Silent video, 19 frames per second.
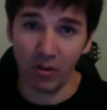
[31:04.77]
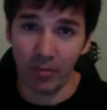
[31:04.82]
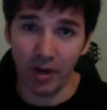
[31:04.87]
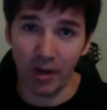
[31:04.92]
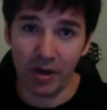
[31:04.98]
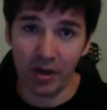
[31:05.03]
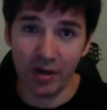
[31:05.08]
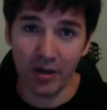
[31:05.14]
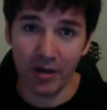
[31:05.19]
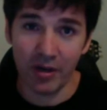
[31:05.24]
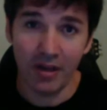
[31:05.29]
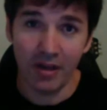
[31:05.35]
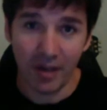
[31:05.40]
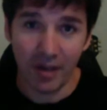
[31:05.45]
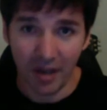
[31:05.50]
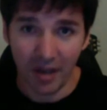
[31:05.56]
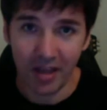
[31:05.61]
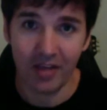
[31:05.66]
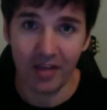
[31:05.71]
market,
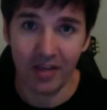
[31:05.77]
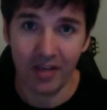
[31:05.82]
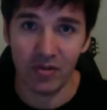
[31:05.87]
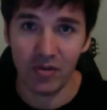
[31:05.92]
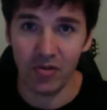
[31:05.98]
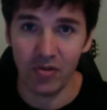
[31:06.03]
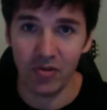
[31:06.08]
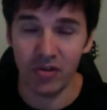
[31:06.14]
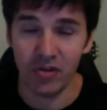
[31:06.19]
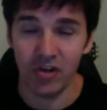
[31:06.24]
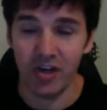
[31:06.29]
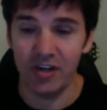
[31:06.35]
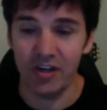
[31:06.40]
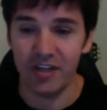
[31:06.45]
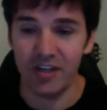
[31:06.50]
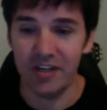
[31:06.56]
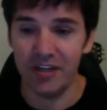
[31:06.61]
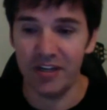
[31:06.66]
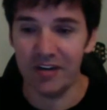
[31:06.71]
and that gives you a good
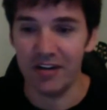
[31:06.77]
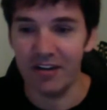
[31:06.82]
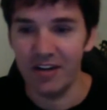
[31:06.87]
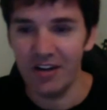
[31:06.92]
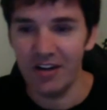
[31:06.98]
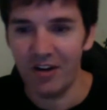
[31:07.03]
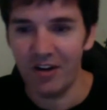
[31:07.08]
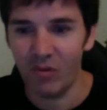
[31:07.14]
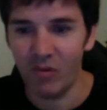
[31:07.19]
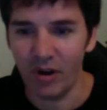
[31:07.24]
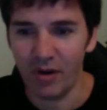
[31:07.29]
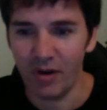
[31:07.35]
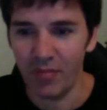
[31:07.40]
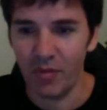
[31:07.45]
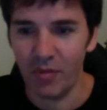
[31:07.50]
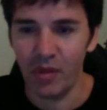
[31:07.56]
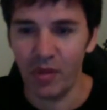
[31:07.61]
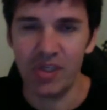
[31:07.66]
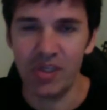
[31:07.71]
idea of
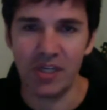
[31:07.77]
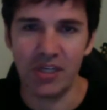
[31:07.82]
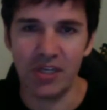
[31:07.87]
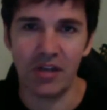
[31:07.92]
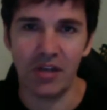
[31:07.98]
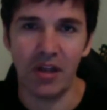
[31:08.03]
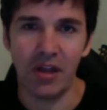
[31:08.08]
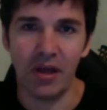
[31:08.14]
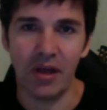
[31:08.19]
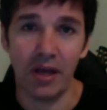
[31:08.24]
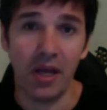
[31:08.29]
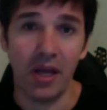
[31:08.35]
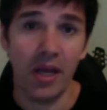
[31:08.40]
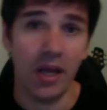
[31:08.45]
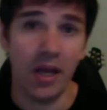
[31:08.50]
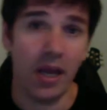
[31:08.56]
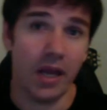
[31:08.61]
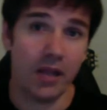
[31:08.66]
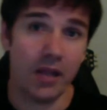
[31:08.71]
what most things are like.
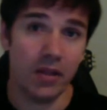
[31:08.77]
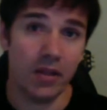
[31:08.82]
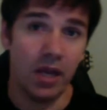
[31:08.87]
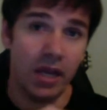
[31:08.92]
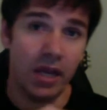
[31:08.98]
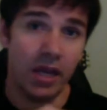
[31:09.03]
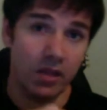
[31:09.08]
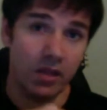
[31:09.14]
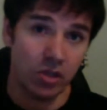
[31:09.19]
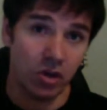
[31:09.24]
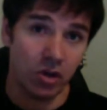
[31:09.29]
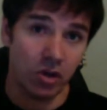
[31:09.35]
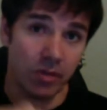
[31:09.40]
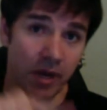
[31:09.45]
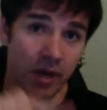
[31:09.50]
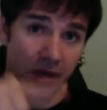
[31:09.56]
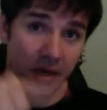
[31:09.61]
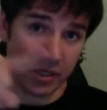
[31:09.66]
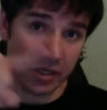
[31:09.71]
And the stock
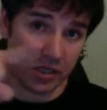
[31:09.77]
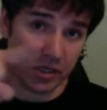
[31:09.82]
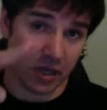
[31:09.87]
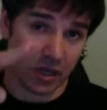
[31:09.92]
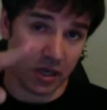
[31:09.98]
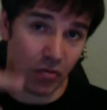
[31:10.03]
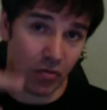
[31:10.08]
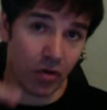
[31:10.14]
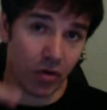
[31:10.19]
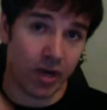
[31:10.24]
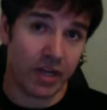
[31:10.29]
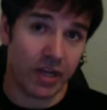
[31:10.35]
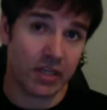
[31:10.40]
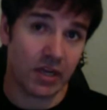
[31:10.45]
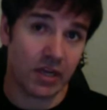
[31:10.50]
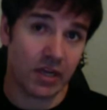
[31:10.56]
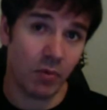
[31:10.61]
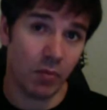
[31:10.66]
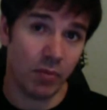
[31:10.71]
market is a great
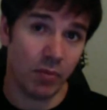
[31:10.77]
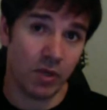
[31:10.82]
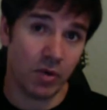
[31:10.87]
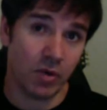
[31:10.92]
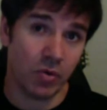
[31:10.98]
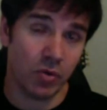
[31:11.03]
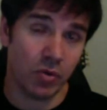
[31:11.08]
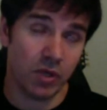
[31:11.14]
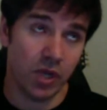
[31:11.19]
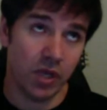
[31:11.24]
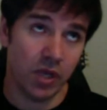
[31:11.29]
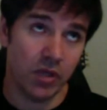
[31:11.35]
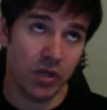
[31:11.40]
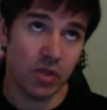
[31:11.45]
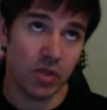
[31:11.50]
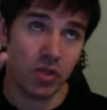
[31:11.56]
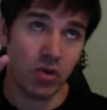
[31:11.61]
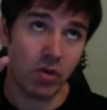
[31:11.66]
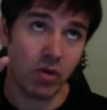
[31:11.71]
example, because
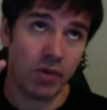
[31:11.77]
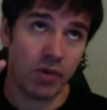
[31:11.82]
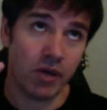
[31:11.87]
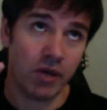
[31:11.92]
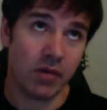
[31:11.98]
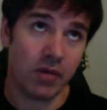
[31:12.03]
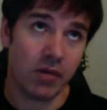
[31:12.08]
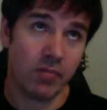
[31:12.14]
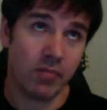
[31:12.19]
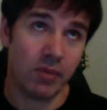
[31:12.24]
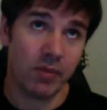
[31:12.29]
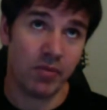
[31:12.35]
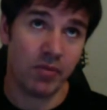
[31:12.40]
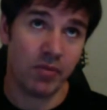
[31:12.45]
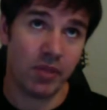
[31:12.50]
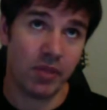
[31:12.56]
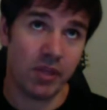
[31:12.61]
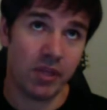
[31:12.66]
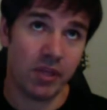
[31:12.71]
the stock market, people
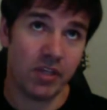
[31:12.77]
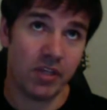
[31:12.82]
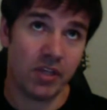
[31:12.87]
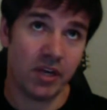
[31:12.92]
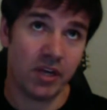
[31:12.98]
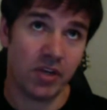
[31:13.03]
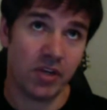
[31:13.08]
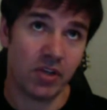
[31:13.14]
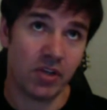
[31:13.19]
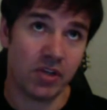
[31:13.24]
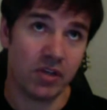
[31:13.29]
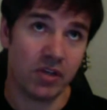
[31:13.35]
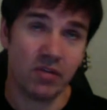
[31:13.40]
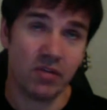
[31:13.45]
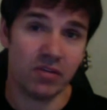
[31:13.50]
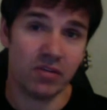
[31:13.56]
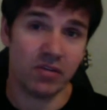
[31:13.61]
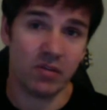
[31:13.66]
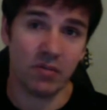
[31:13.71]
think that it's actually
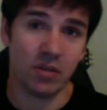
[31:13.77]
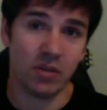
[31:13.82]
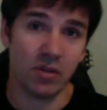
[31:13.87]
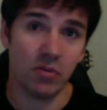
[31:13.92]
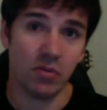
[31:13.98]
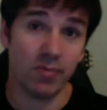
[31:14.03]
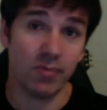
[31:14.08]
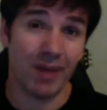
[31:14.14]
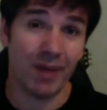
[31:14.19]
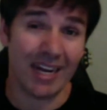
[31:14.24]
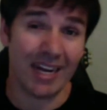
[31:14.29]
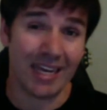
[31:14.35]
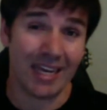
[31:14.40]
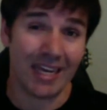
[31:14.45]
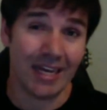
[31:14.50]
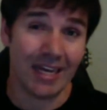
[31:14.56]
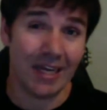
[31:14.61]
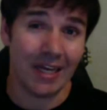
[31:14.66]
got something to do with money.